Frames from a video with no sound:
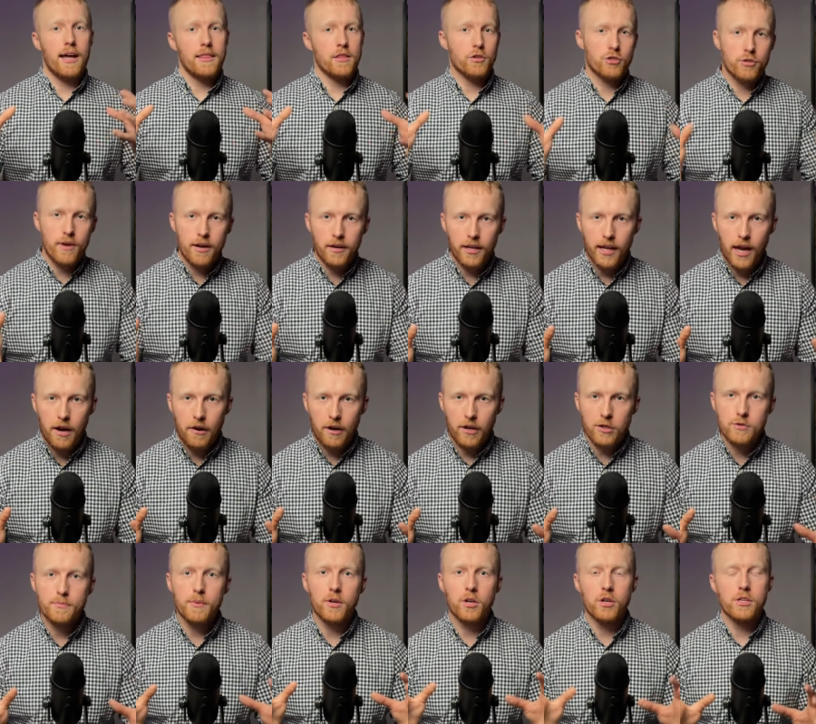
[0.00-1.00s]
and the surrounding
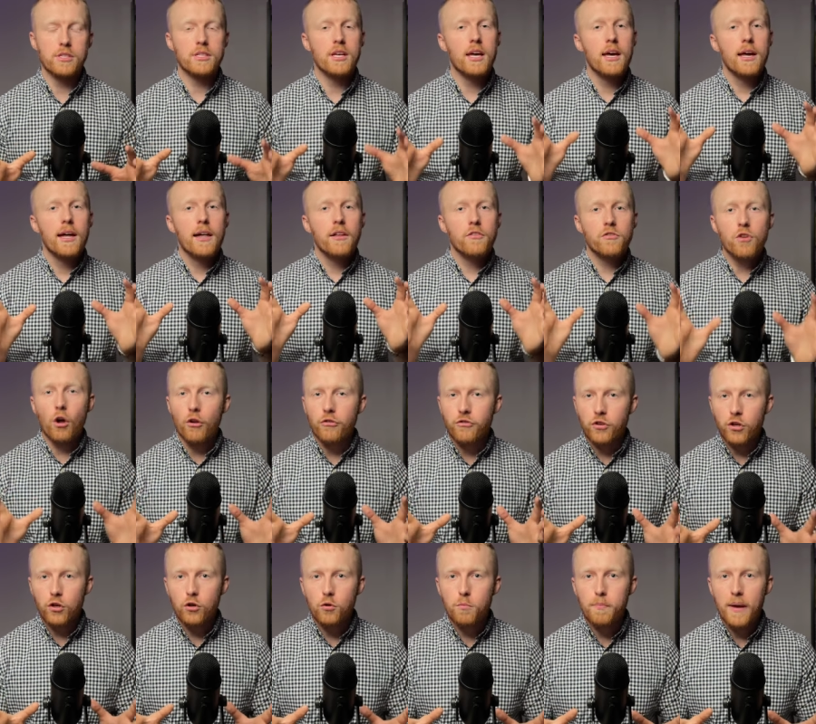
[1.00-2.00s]
areas because it's not
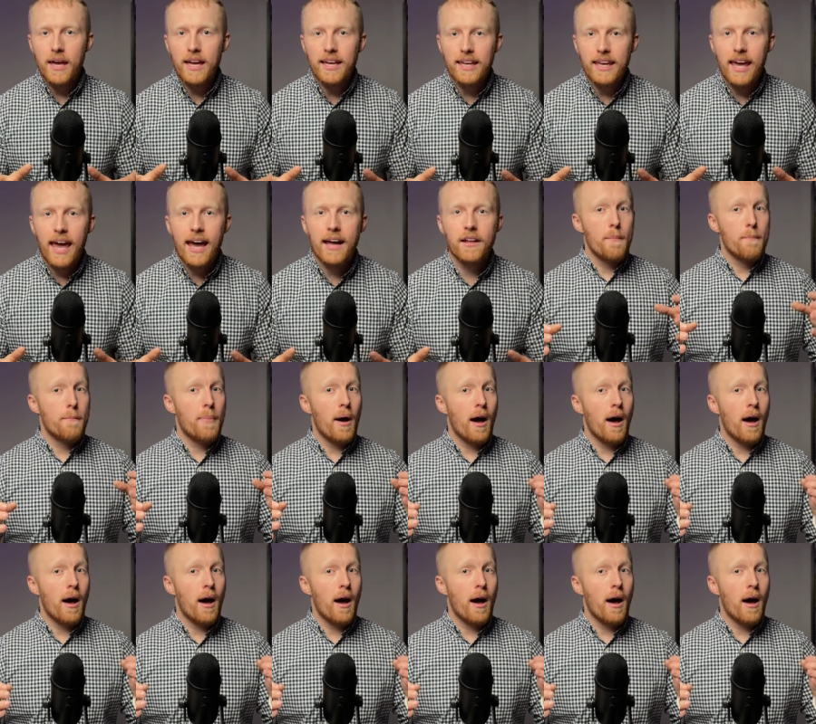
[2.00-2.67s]
too big yet,